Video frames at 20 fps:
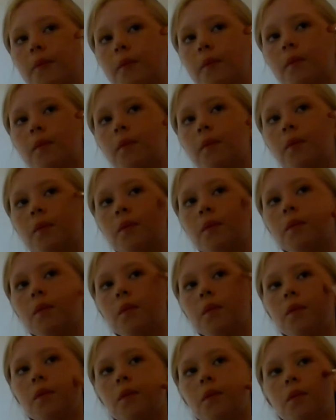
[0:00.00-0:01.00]

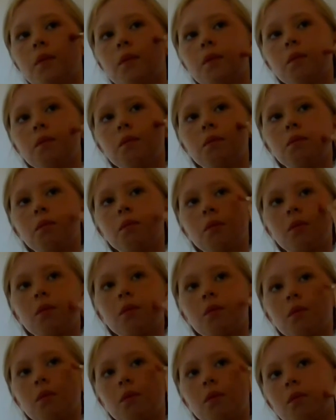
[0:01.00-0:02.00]

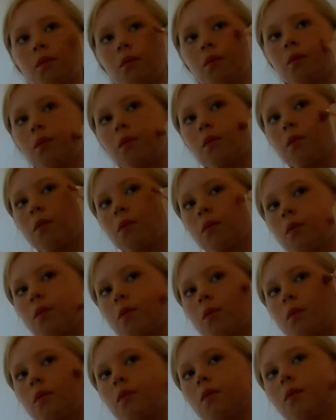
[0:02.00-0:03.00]

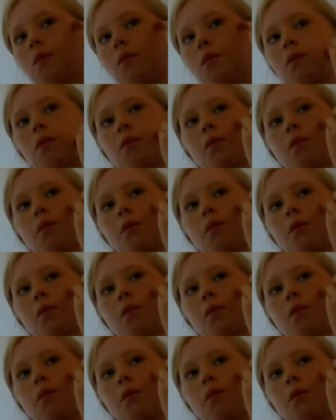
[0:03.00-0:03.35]
[no speech]